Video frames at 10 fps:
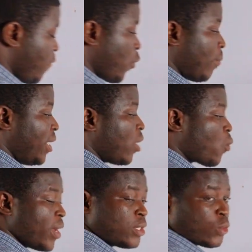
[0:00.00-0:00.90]
from
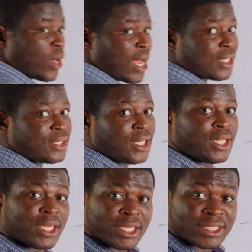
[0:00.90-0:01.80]
liquid to gas,
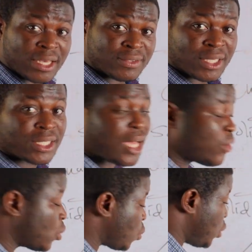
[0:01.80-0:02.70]
and then the substance can
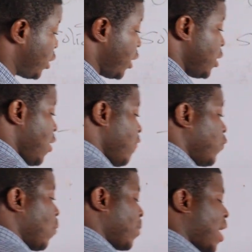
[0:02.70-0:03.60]
also change
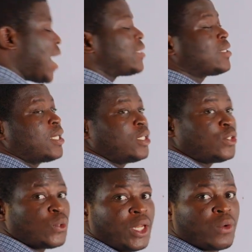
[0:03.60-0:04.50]
from gas
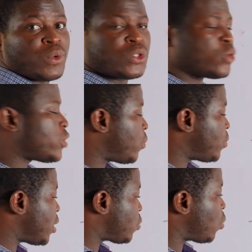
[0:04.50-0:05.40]
to liquid. So we
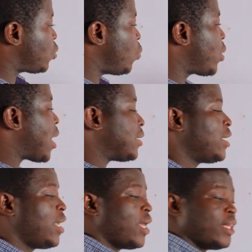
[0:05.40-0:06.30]
just want to look at
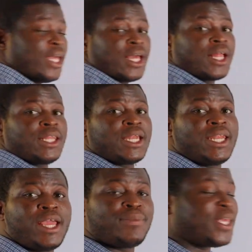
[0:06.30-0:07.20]
the
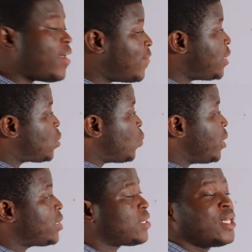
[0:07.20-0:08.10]
name given to
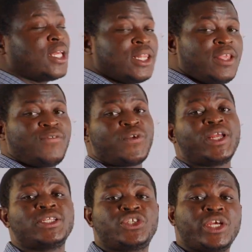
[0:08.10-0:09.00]
this
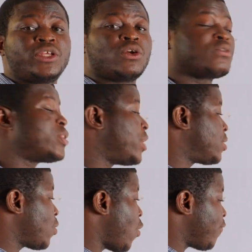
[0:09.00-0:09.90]
different change of
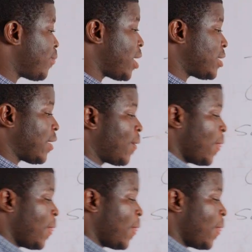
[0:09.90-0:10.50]
state of matter.